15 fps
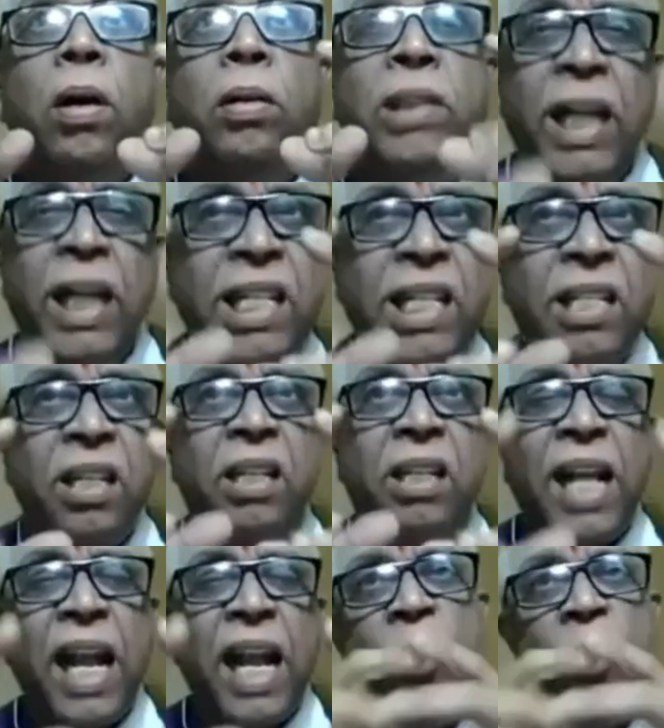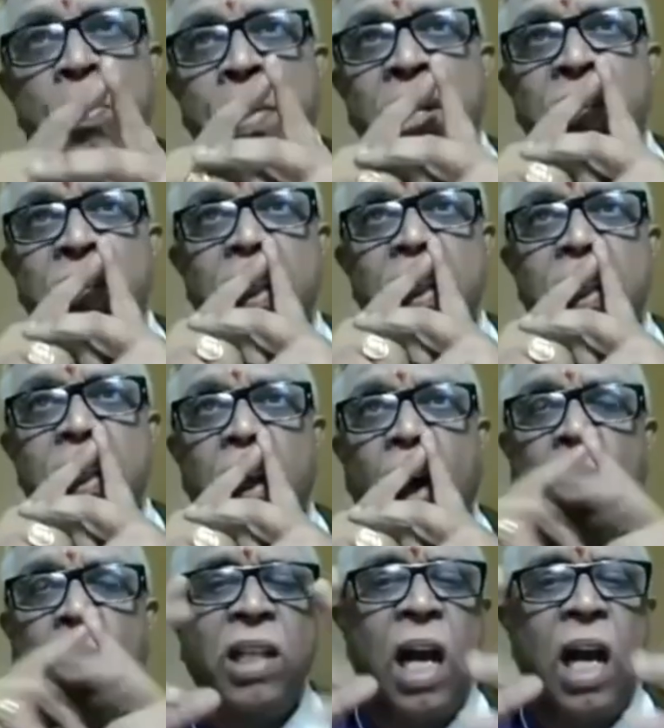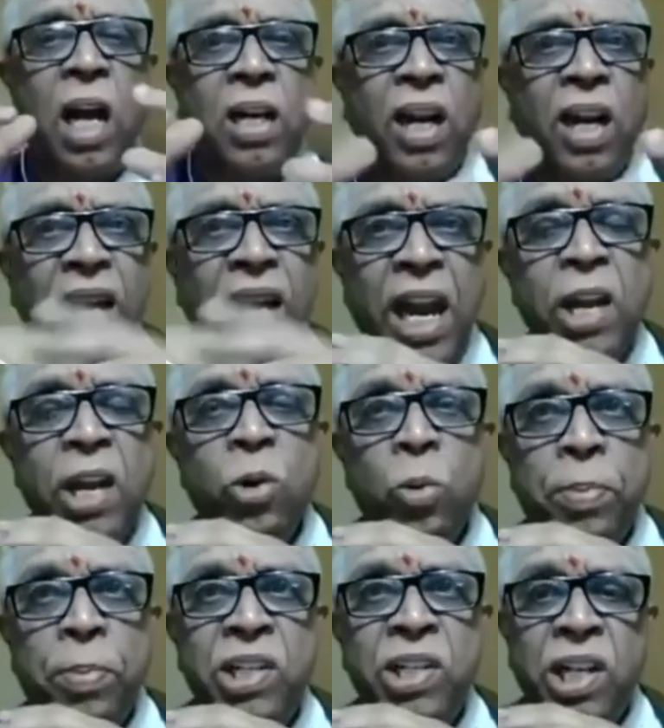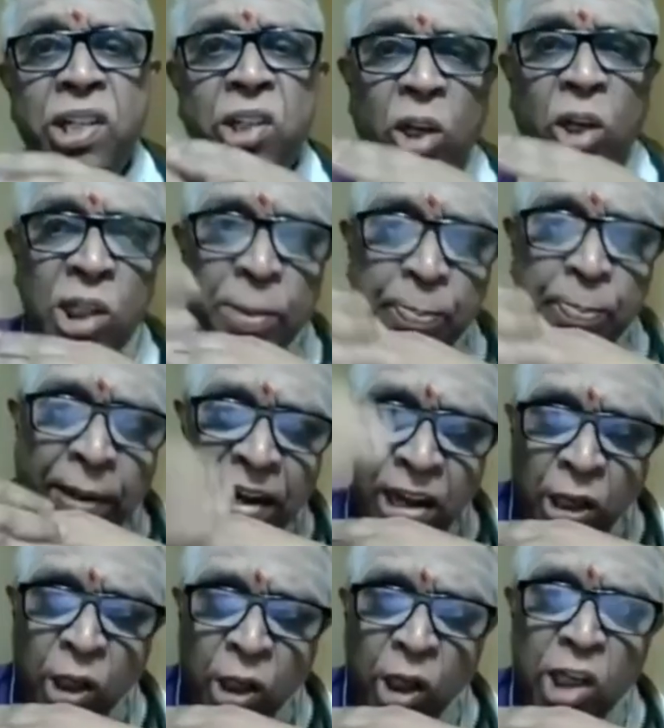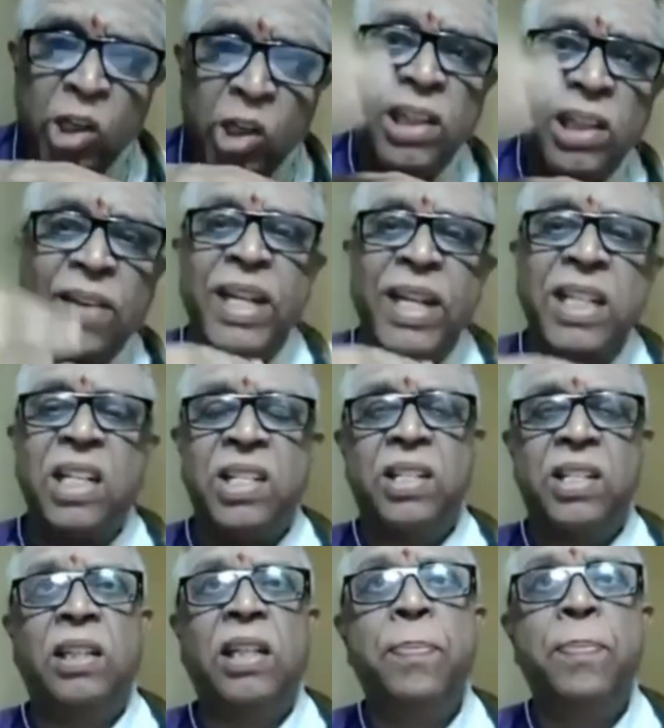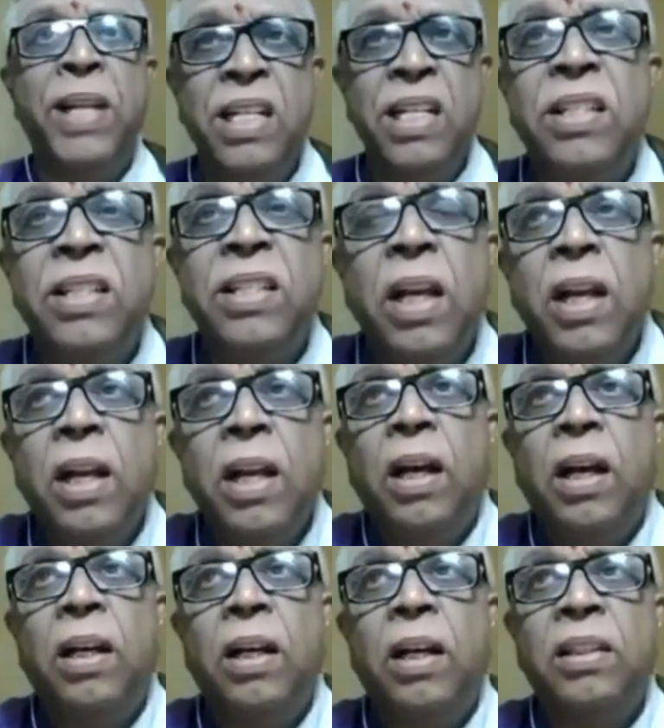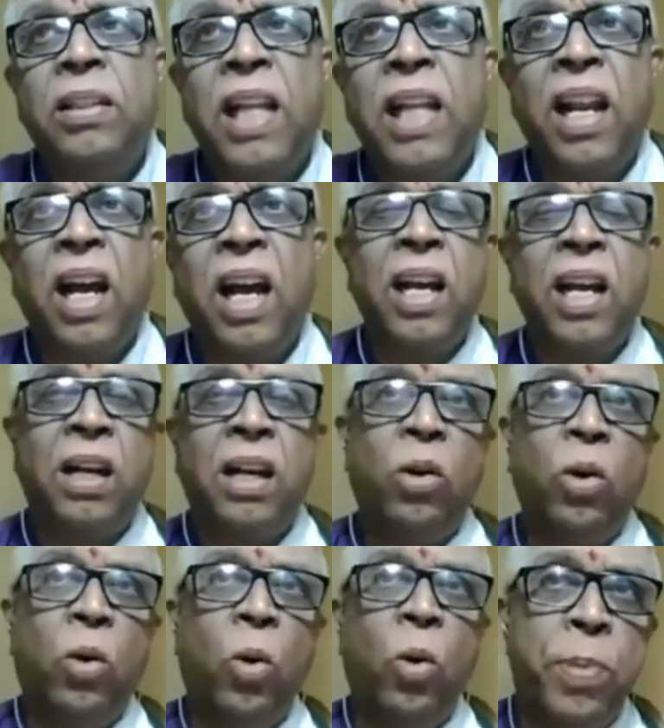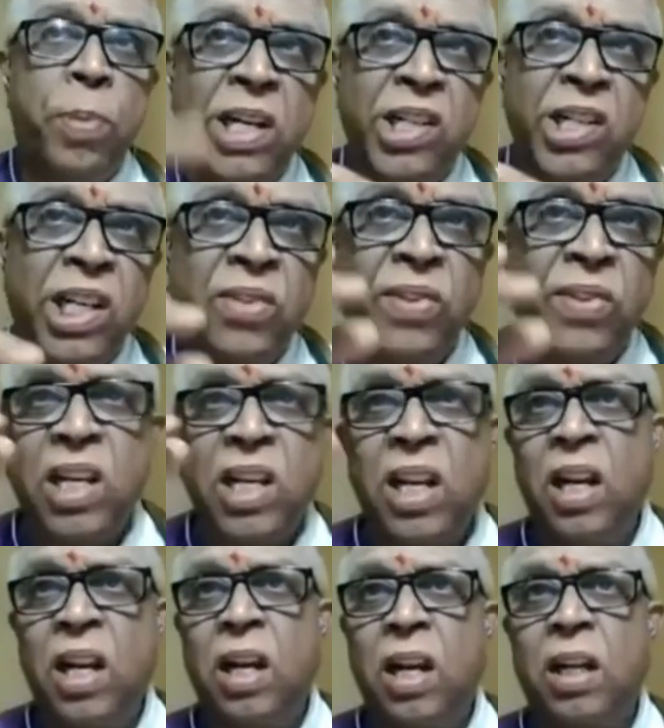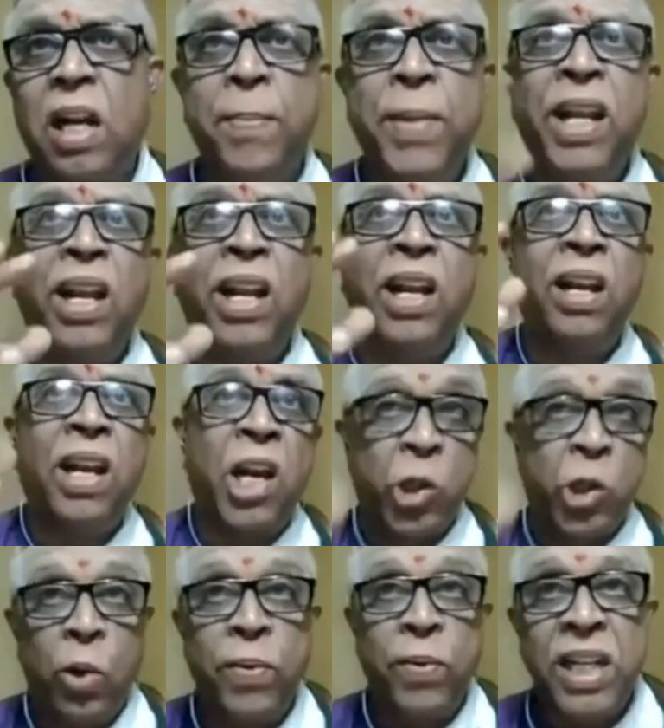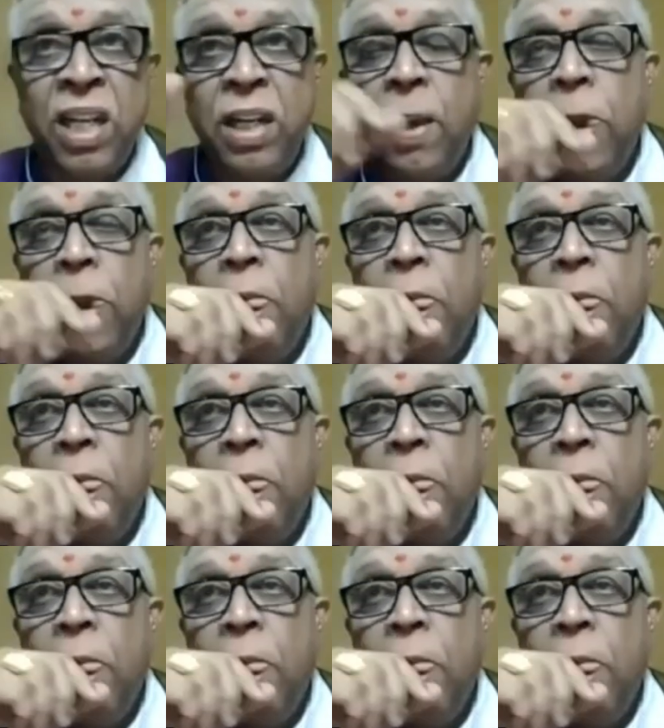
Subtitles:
these 10 Upanishads or the 108 Upanishads are spread across all the Vedas. That means there are Upanishads which are coming in Yajurveda.